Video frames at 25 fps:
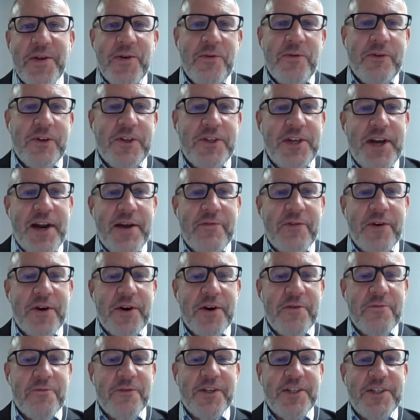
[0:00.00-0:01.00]
which
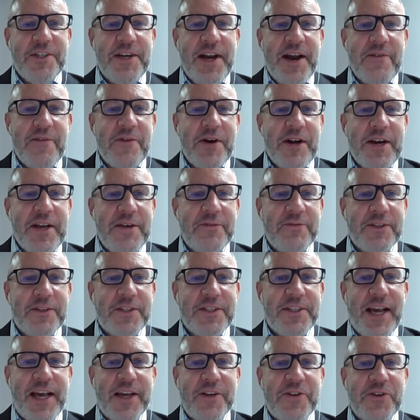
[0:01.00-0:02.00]
never leave the
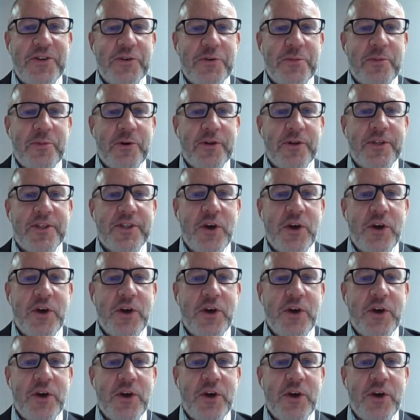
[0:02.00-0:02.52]
statute book.